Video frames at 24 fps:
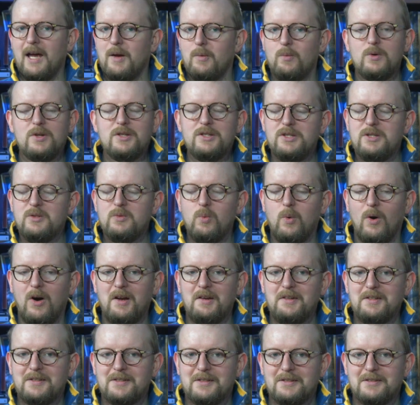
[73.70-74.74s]
would you
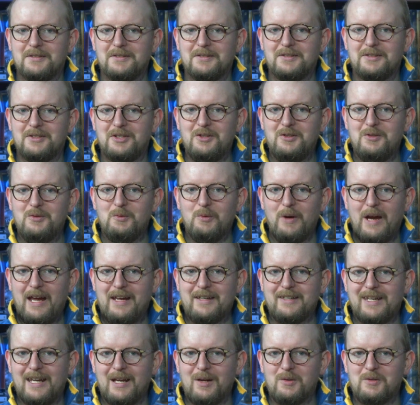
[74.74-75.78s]
want 2
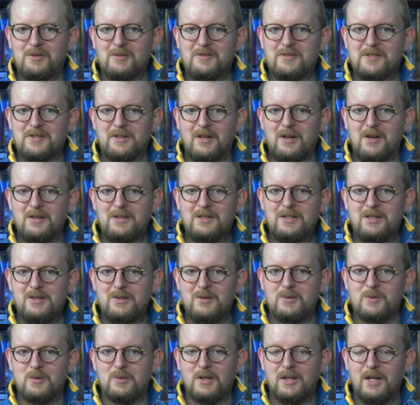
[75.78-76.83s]
rad counters on
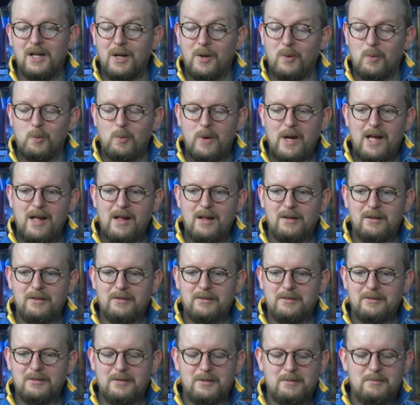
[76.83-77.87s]
you?
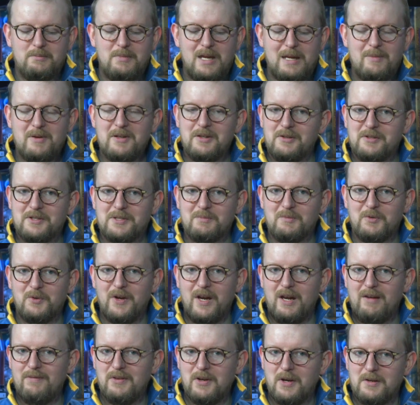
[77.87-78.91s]
Well, maybe there's some
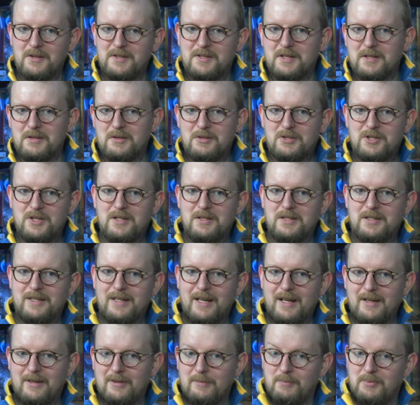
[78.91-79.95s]
graveyard synergy in the
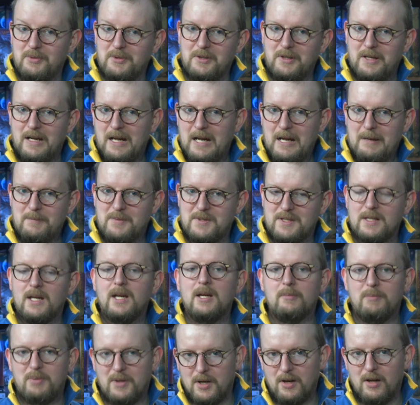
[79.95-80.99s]
deck, perhaps,
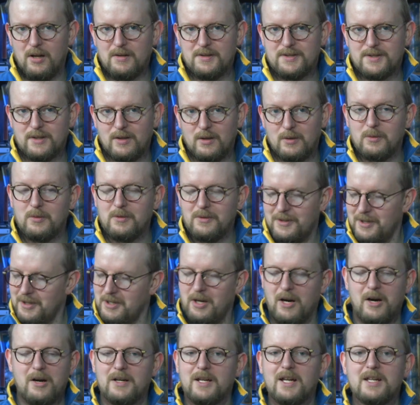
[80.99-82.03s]
but also the
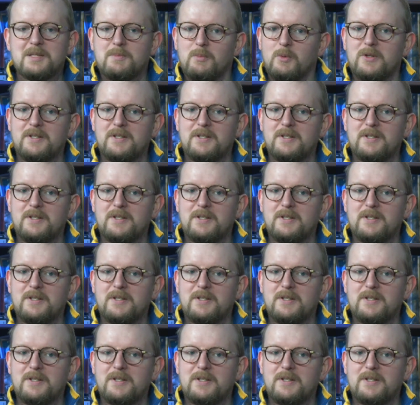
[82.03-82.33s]
card has more